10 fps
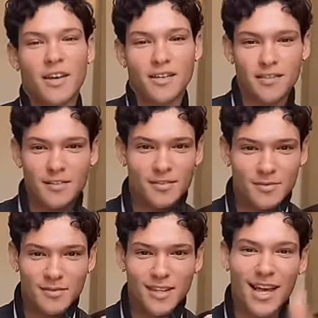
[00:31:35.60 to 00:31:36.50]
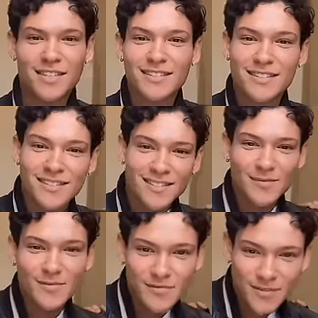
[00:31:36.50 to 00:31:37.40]
On my face.
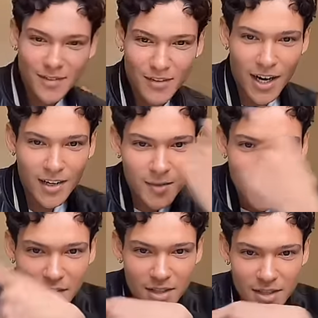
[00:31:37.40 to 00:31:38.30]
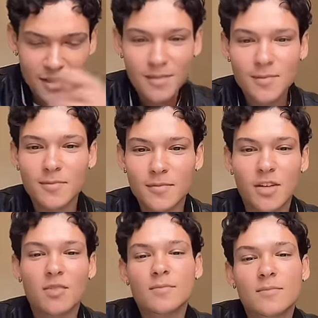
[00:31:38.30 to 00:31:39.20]
Yes. Right on my face.
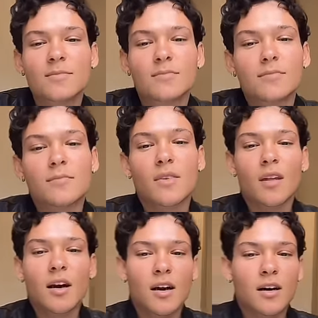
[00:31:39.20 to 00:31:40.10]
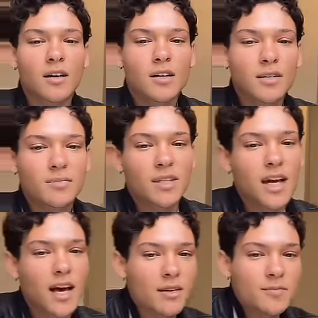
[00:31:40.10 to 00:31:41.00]
No. But
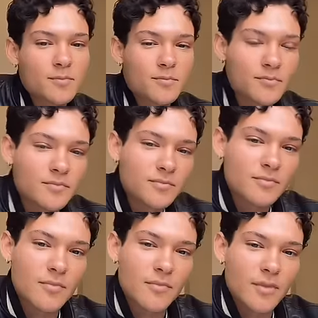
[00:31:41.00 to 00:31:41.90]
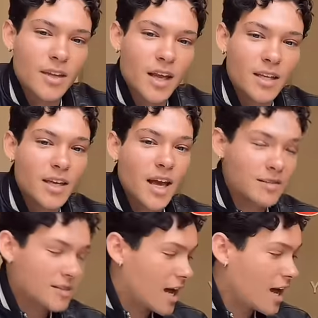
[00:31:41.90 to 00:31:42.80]
yeah. And
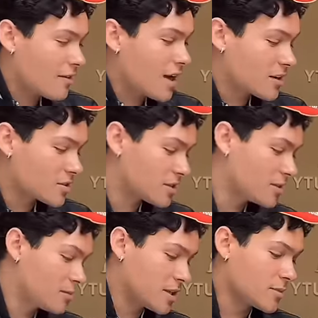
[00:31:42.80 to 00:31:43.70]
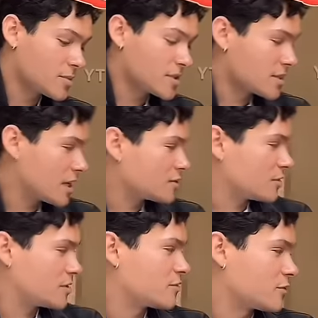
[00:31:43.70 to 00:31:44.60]
yes, I've actually been
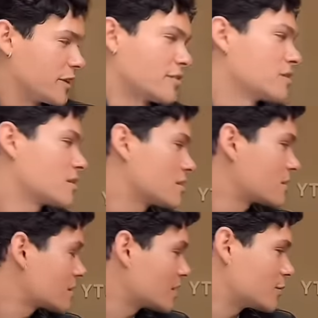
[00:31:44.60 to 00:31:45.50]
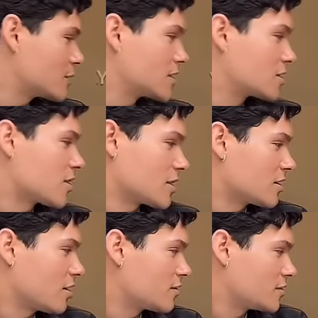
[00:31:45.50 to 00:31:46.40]
obsessed with fragrances since mm-hmm. we
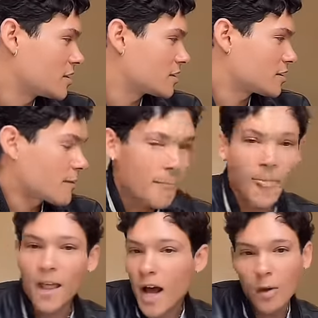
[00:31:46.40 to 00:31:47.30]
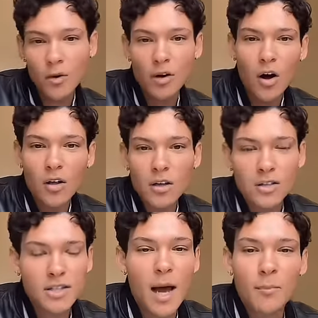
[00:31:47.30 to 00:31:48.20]
started all of this. Mm. I wear all
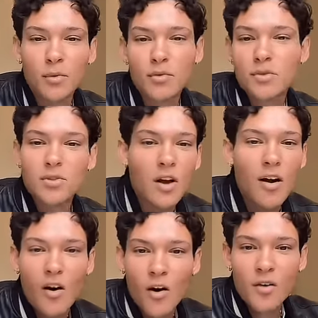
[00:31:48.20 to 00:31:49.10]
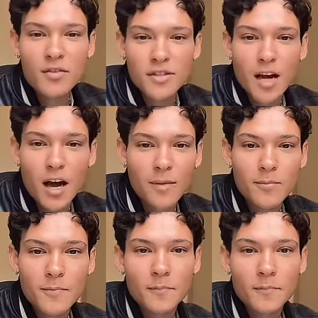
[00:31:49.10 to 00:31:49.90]
our samples all the time.